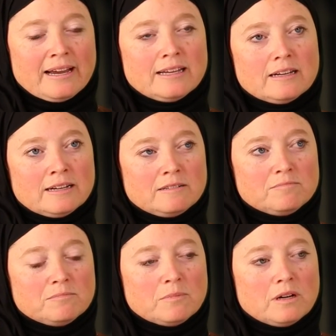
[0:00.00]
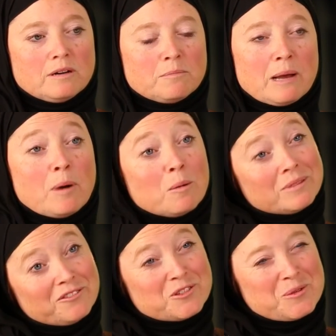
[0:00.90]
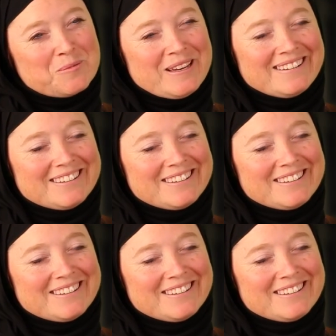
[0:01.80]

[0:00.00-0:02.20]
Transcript: I, I my mom lives with me,